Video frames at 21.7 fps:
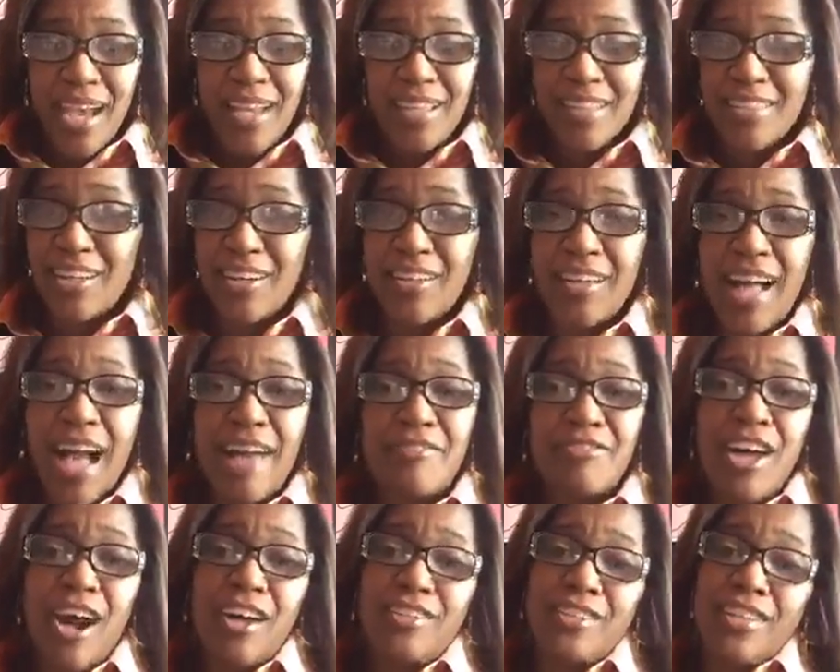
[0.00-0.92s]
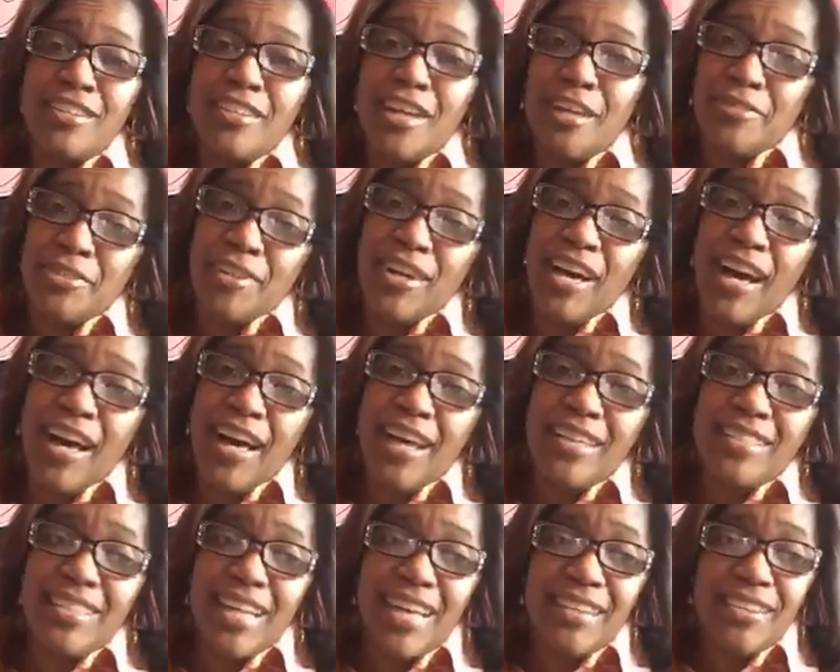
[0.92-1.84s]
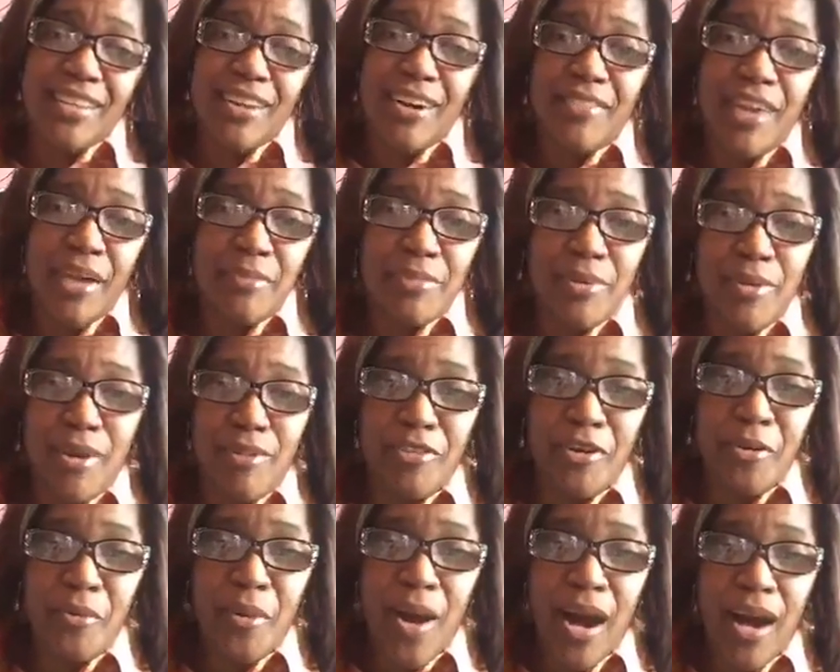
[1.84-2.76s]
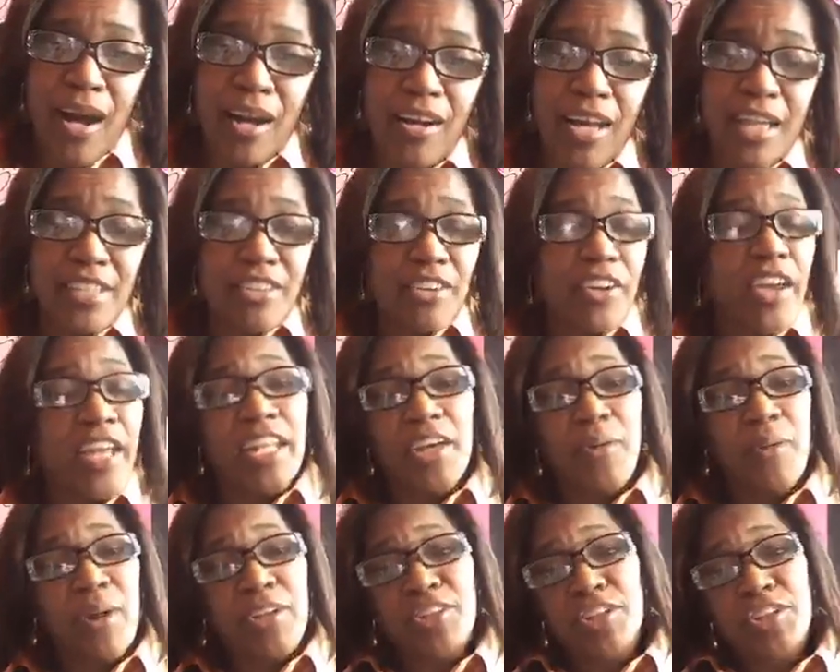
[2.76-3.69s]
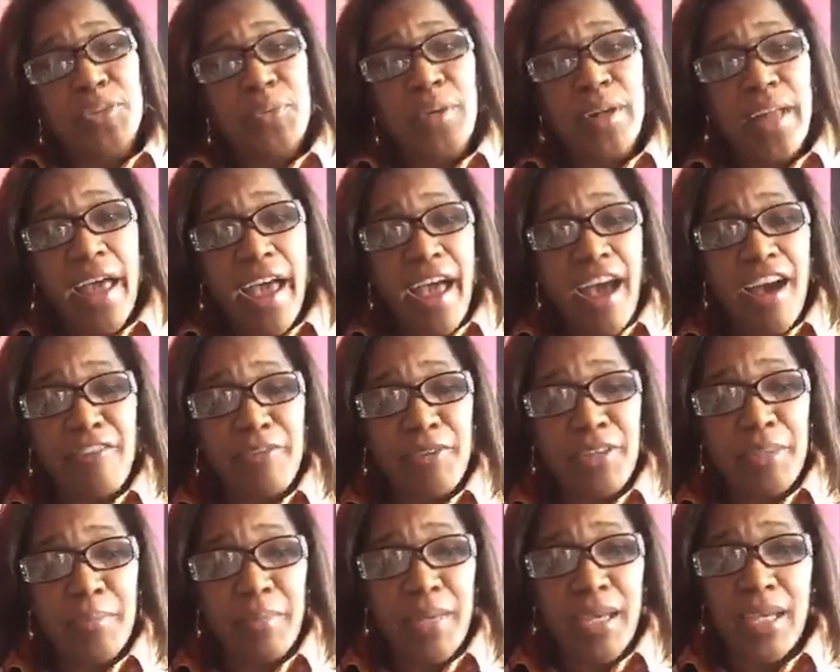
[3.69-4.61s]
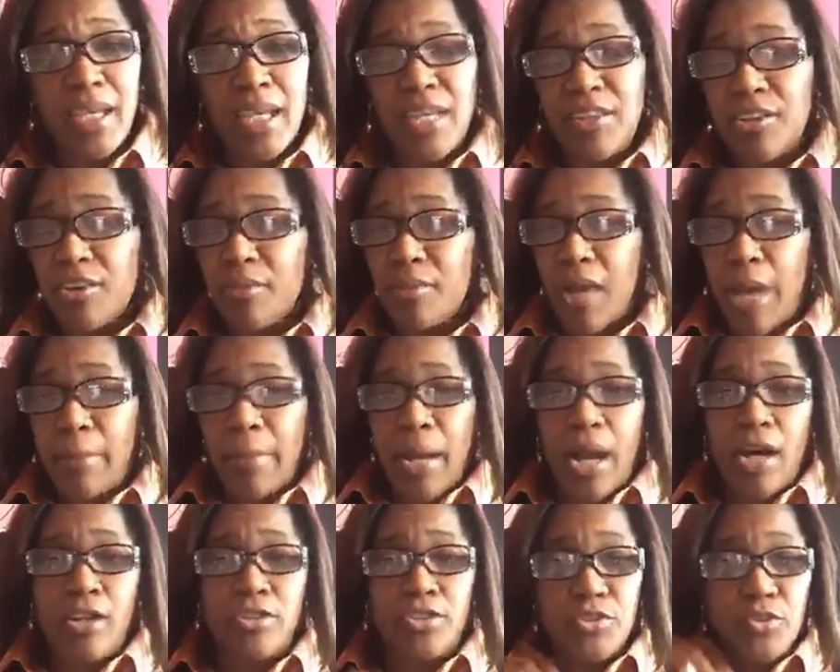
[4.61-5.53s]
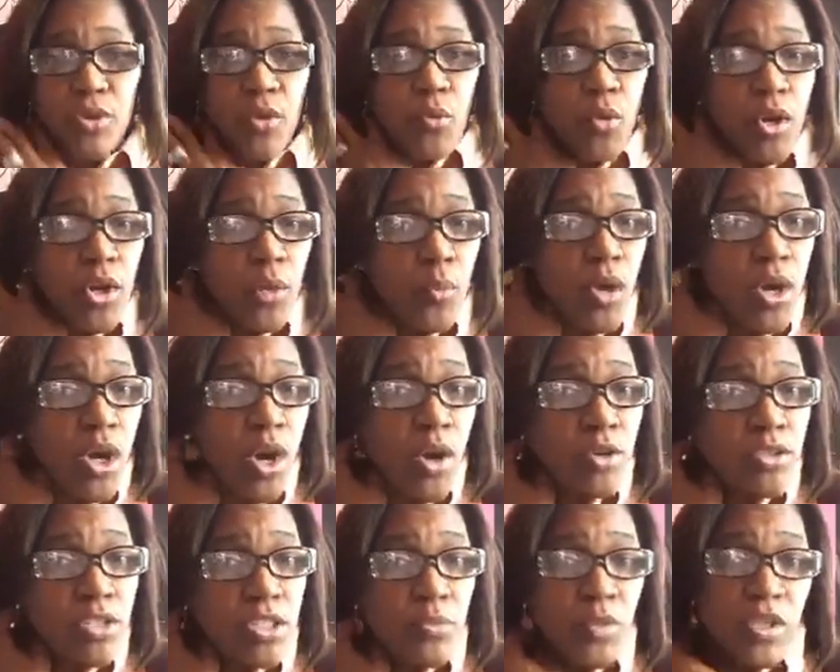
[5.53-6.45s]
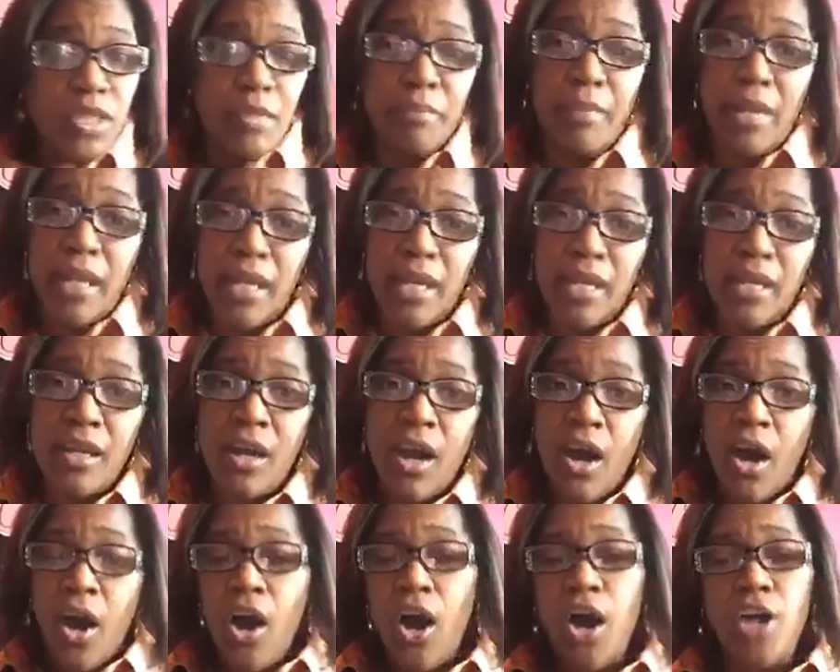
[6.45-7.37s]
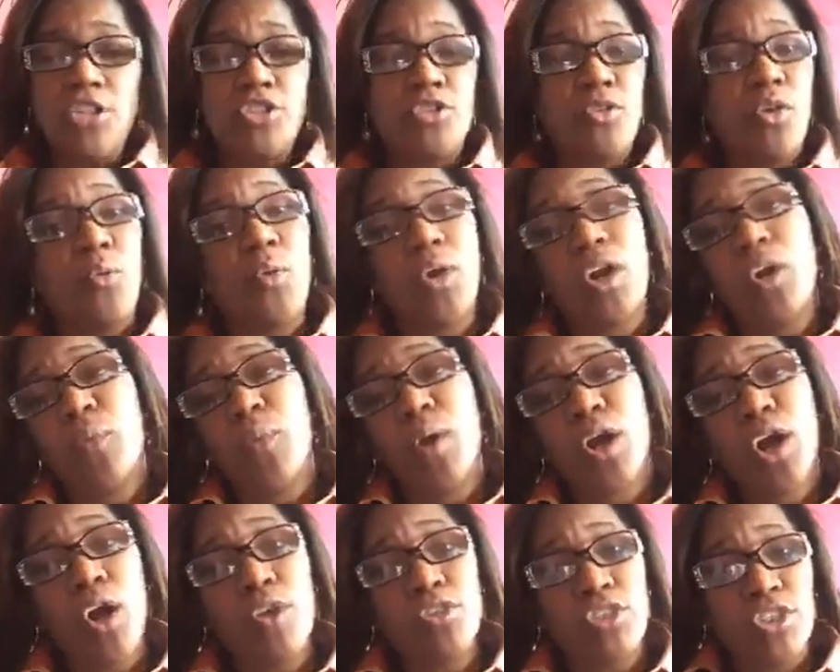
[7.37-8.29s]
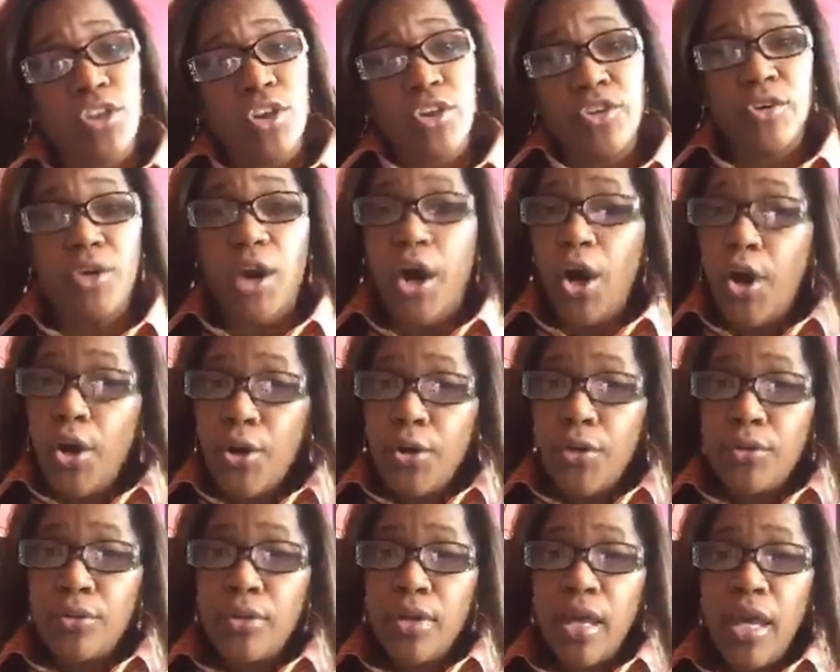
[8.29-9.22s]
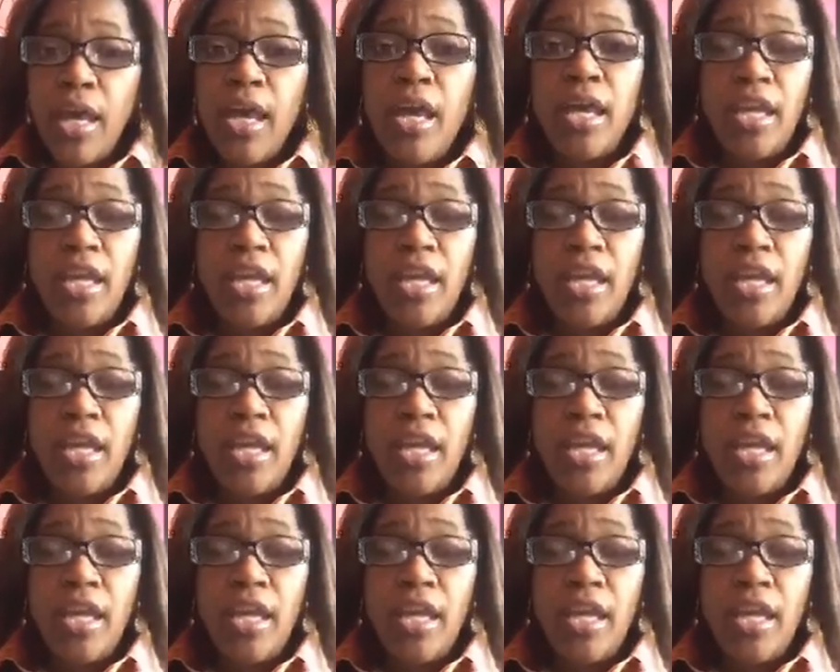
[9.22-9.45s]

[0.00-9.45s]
So I've talked enough, you guys. I've not kept you off for a while. Is there any questions you want to have with me, either about doing one-on-one coaching with me or doing one-on-one coaching on your own?